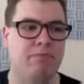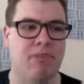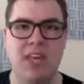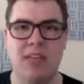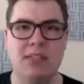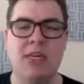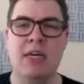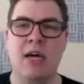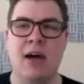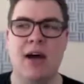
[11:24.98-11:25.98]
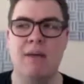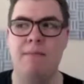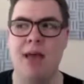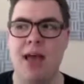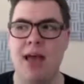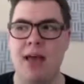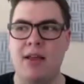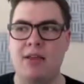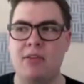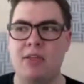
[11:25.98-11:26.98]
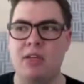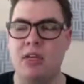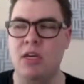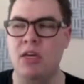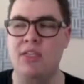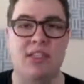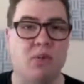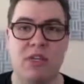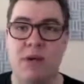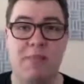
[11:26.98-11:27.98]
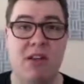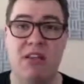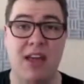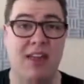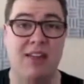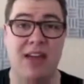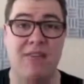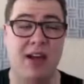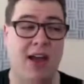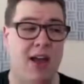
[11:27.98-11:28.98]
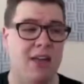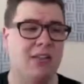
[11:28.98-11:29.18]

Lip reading: get, and this works probably better than anything I ever had.